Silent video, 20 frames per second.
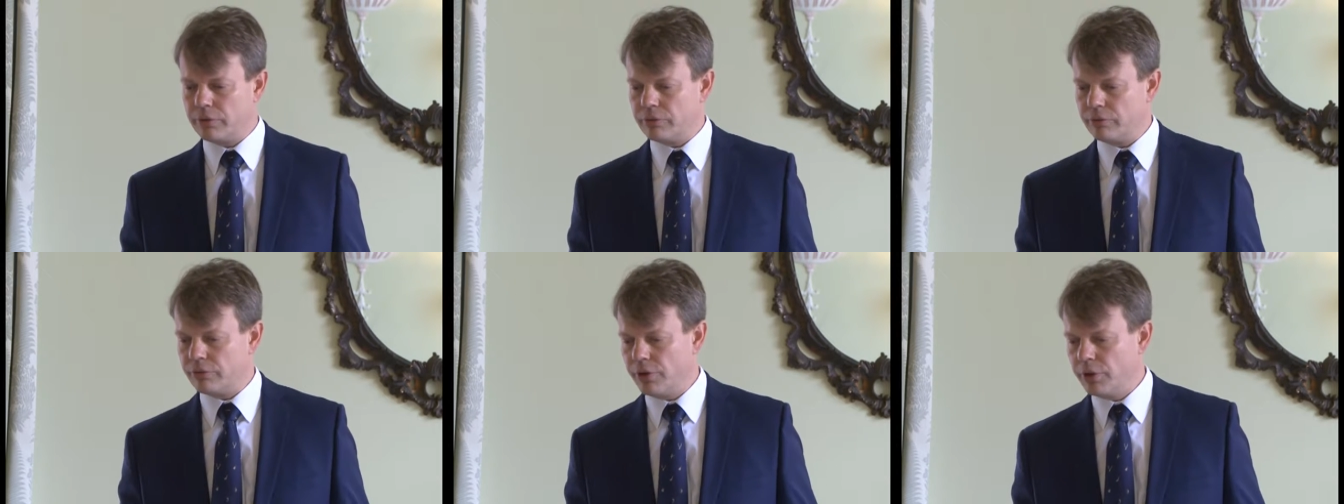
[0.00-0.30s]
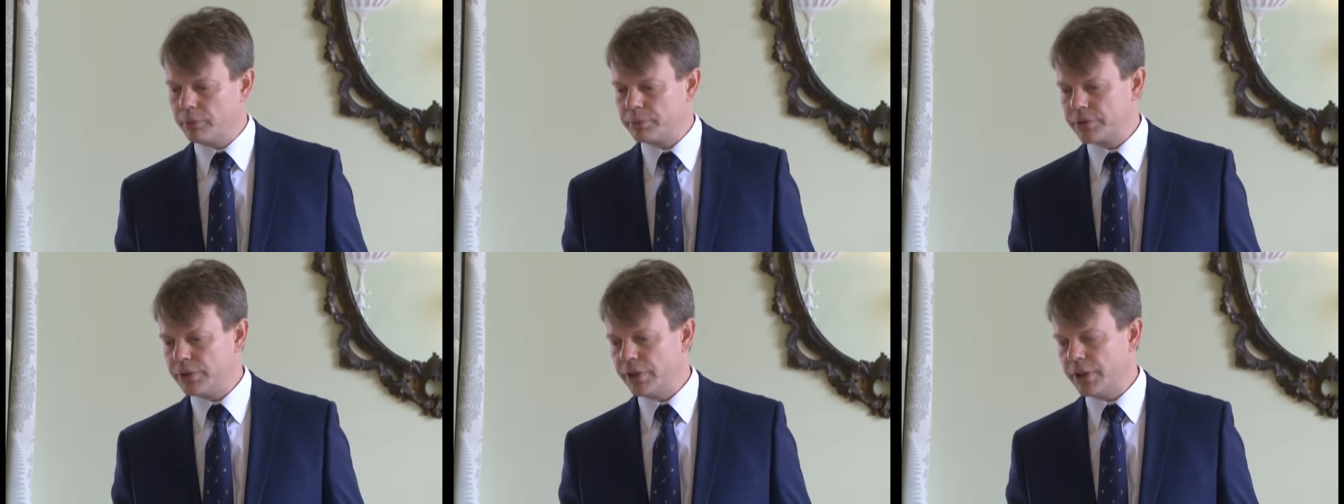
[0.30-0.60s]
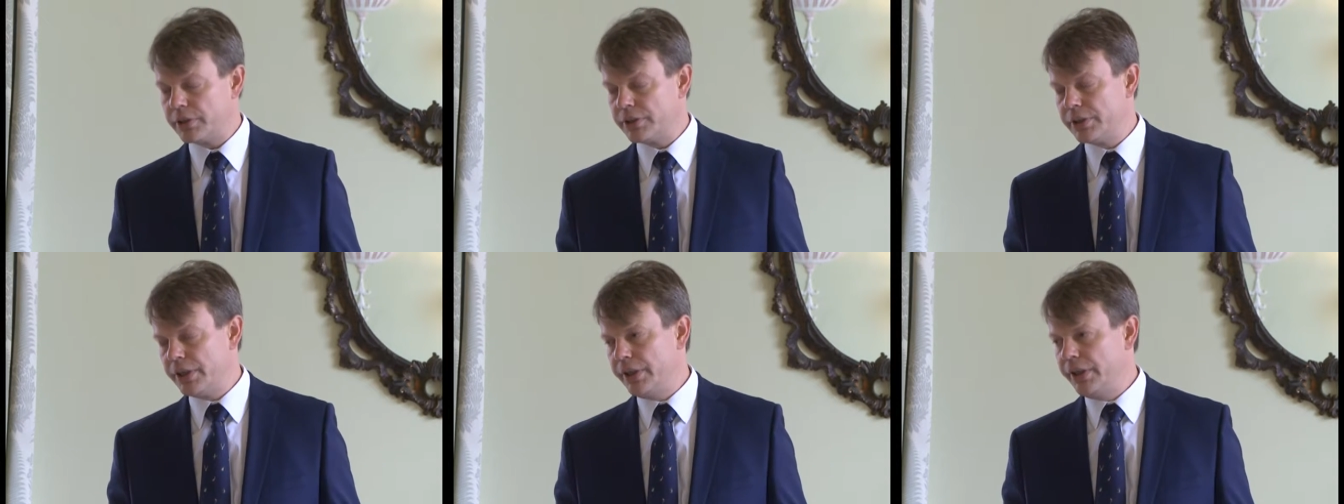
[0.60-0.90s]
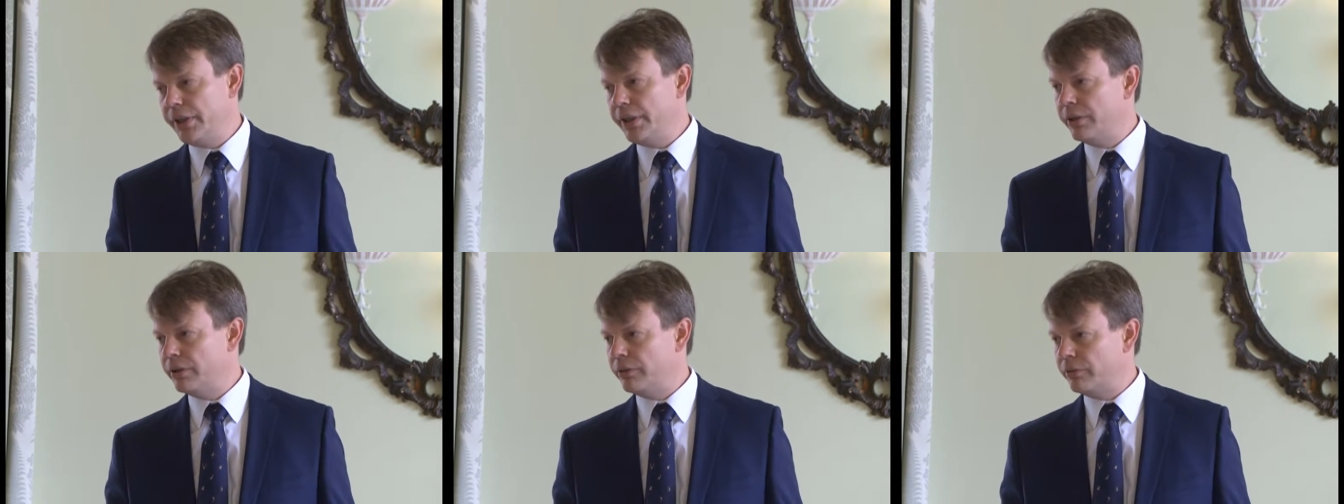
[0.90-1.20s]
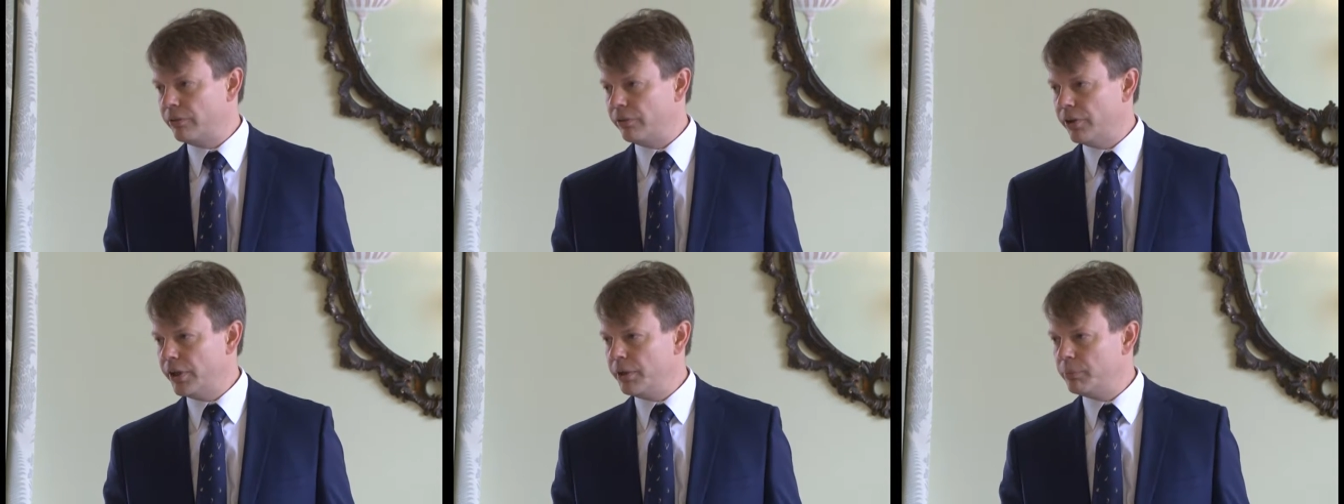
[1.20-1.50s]
crops like tea
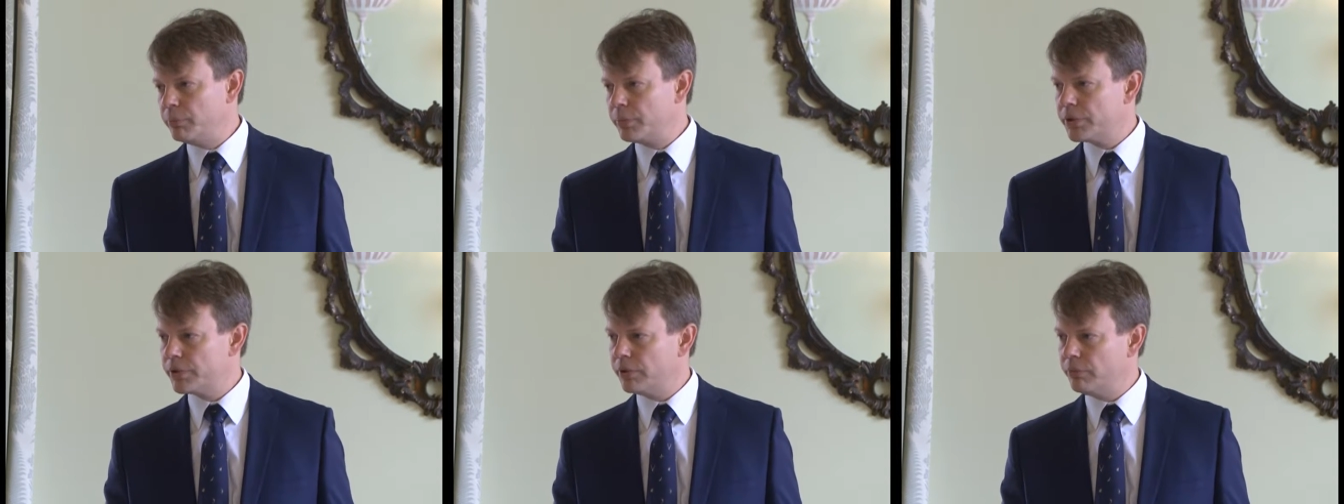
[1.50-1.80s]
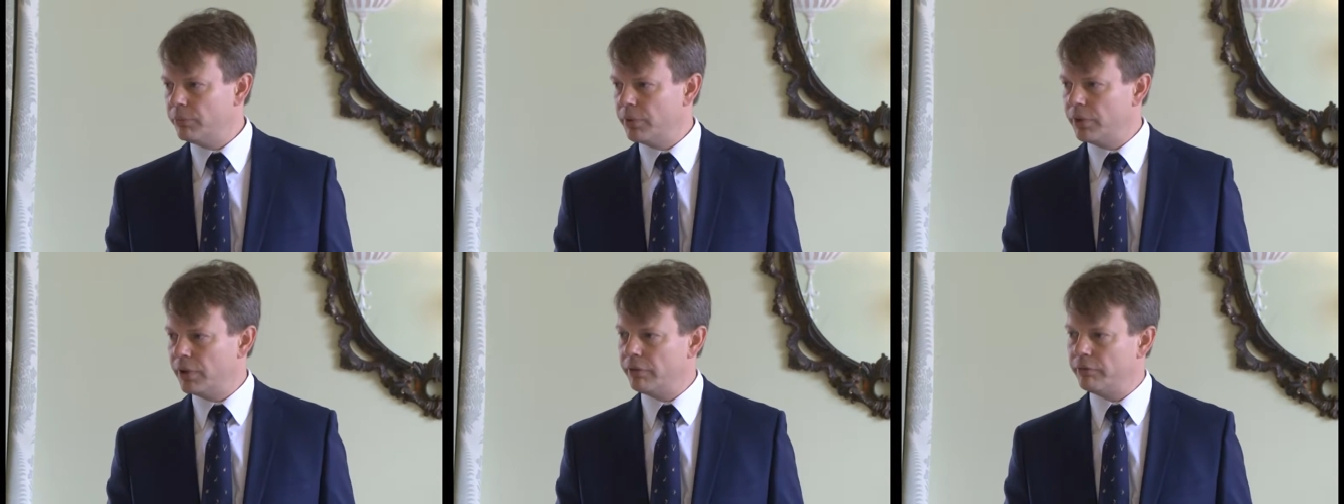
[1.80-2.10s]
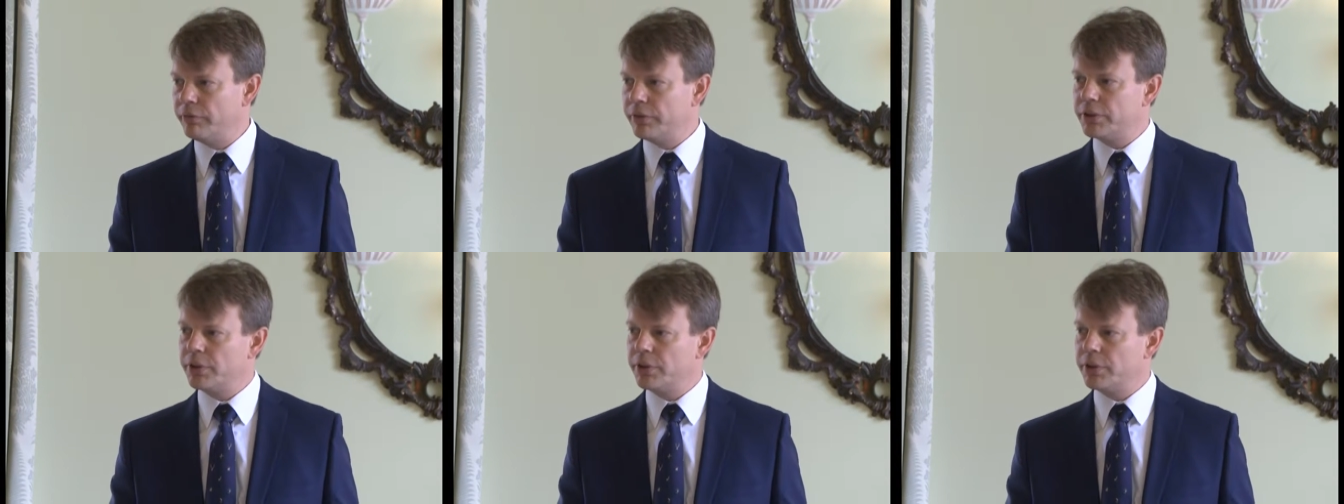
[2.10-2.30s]
and grapes and what have you,